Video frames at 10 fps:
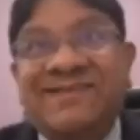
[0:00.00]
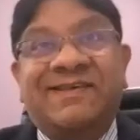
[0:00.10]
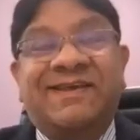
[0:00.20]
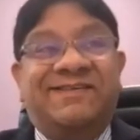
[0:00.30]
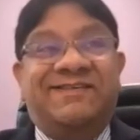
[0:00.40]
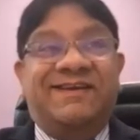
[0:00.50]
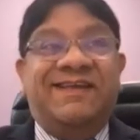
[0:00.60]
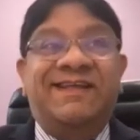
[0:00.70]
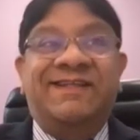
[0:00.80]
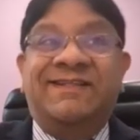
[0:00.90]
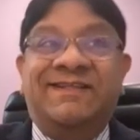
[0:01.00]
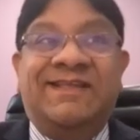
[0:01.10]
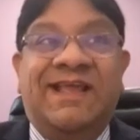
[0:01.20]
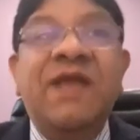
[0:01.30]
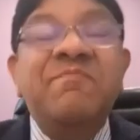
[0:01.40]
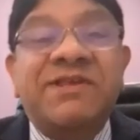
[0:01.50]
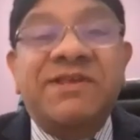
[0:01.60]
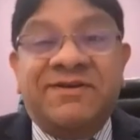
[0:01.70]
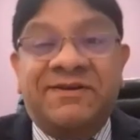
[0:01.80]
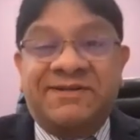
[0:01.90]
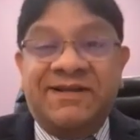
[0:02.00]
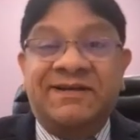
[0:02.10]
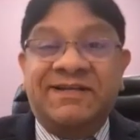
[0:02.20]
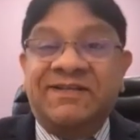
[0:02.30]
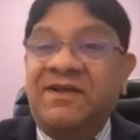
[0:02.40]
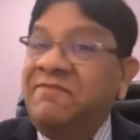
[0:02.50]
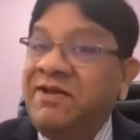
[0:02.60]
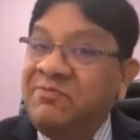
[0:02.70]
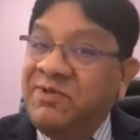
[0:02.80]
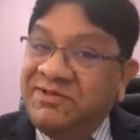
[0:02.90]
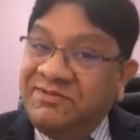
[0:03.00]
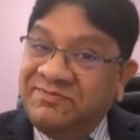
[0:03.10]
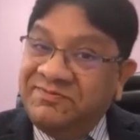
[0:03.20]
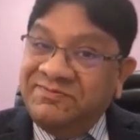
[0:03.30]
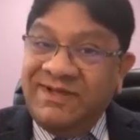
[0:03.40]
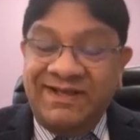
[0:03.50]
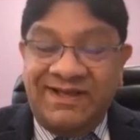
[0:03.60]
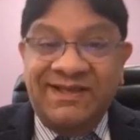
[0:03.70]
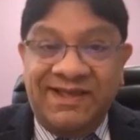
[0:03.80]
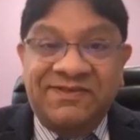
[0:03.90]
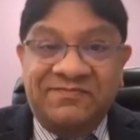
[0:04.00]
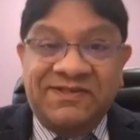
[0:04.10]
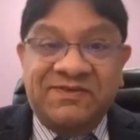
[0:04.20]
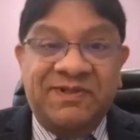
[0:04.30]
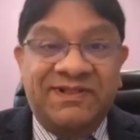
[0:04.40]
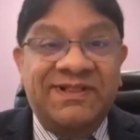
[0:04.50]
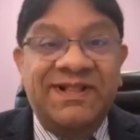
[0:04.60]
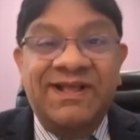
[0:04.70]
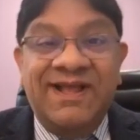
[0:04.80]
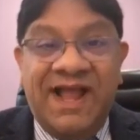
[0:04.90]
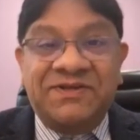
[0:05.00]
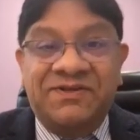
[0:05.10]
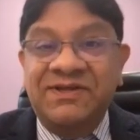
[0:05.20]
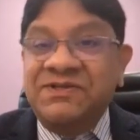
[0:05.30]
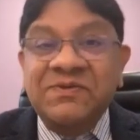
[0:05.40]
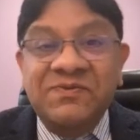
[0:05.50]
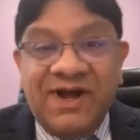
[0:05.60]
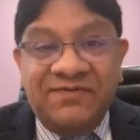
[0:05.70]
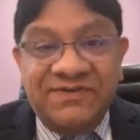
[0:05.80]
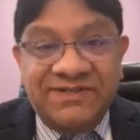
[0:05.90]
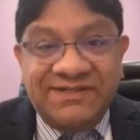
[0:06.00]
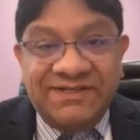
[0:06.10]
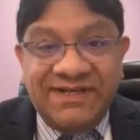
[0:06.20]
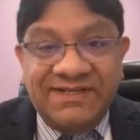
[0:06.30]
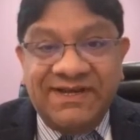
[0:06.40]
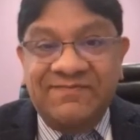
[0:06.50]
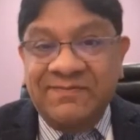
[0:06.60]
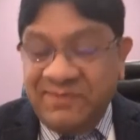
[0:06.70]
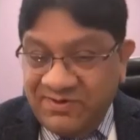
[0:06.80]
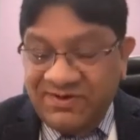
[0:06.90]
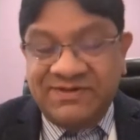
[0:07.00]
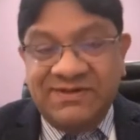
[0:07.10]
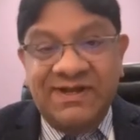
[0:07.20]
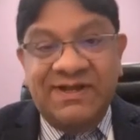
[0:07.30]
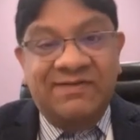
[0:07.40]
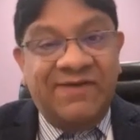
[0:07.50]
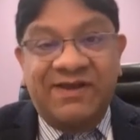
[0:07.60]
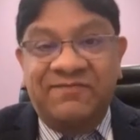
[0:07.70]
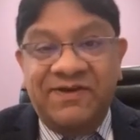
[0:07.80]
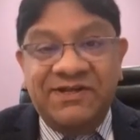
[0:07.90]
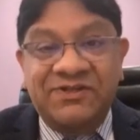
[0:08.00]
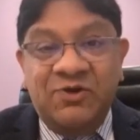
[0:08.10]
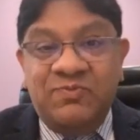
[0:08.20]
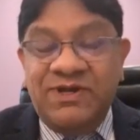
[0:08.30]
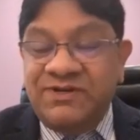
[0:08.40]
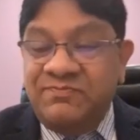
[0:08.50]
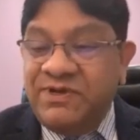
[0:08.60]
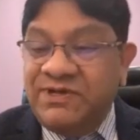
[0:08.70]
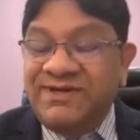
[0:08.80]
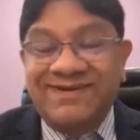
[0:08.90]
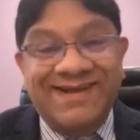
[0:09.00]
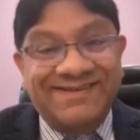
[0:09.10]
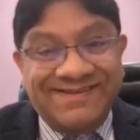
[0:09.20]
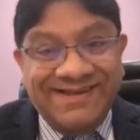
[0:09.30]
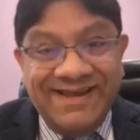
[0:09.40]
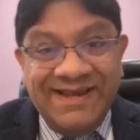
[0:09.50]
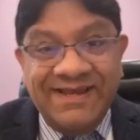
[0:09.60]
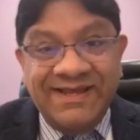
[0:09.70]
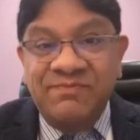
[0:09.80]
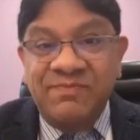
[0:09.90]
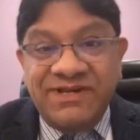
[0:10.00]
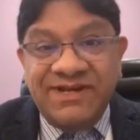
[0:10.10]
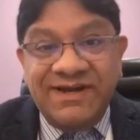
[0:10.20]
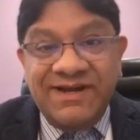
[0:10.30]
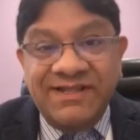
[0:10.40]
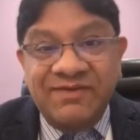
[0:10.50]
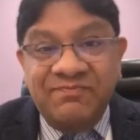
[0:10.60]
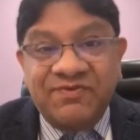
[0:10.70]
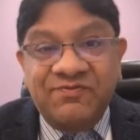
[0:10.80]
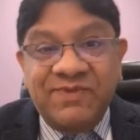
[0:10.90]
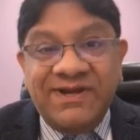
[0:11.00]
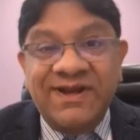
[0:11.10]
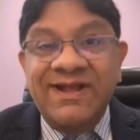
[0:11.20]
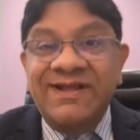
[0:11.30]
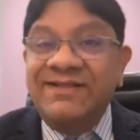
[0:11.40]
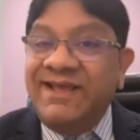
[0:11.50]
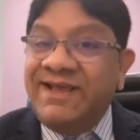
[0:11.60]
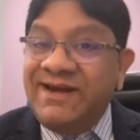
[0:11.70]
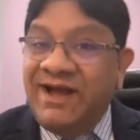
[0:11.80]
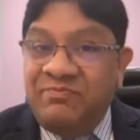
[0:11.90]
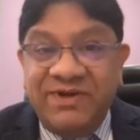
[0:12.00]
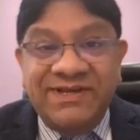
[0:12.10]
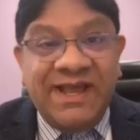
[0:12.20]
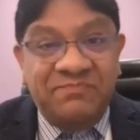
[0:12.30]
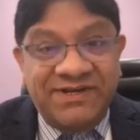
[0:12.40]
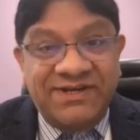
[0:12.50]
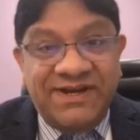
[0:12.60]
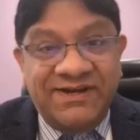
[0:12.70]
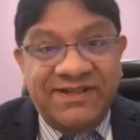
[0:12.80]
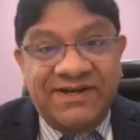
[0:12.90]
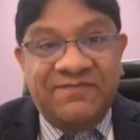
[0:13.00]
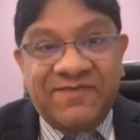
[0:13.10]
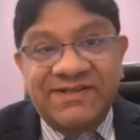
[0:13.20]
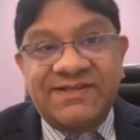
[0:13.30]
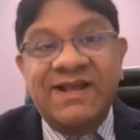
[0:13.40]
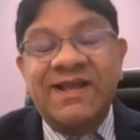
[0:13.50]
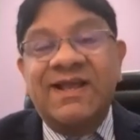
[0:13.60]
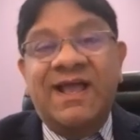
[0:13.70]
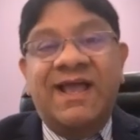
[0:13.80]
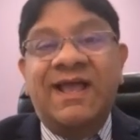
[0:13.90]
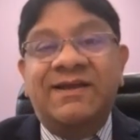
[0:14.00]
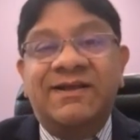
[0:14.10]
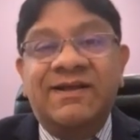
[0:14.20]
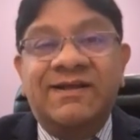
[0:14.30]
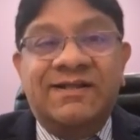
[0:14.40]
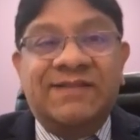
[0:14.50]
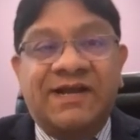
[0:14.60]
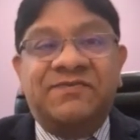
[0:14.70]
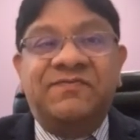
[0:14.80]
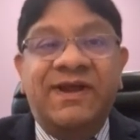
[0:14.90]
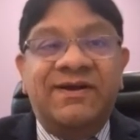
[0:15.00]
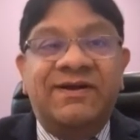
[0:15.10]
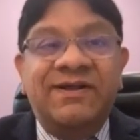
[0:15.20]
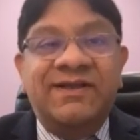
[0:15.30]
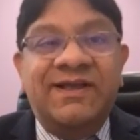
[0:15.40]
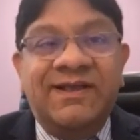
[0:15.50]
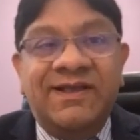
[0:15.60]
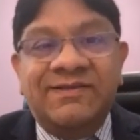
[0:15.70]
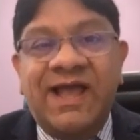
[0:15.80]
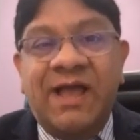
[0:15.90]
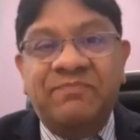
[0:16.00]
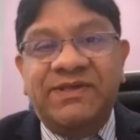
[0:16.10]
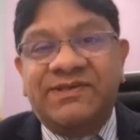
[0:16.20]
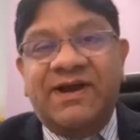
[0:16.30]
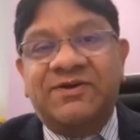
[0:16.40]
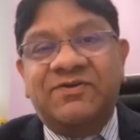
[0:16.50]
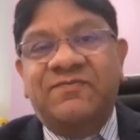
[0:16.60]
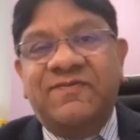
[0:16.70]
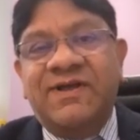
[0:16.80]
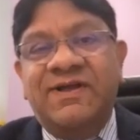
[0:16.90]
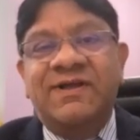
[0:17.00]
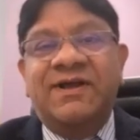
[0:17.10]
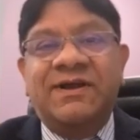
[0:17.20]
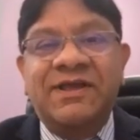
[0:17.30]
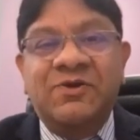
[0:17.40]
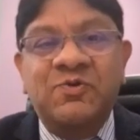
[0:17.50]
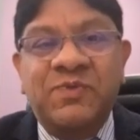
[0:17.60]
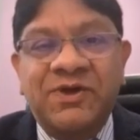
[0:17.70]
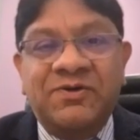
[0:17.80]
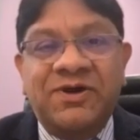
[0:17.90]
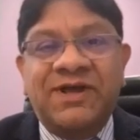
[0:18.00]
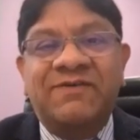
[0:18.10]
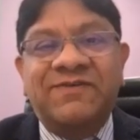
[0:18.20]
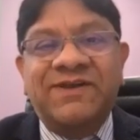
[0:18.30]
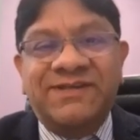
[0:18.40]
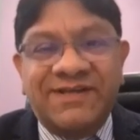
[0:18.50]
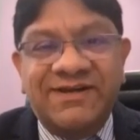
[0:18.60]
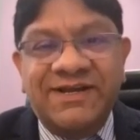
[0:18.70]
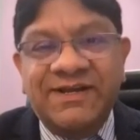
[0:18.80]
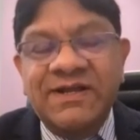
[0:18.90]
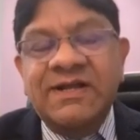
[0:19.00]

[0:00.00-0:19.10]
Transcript: surgery, the immediate result is available is visible actually soon after the surgery, because when I finish the operation, patient can see immediately the improvement, they can appreciate the difference, and that's where it is a happy start of a recouping or recovery journey.